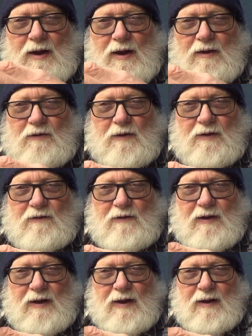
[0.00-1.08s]
as you can
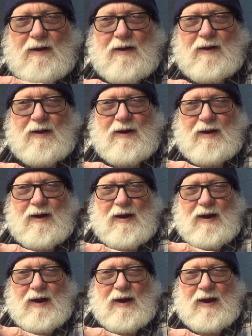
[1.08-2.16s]
see.
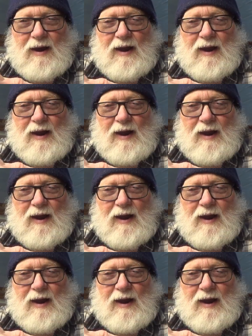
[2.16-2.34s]
And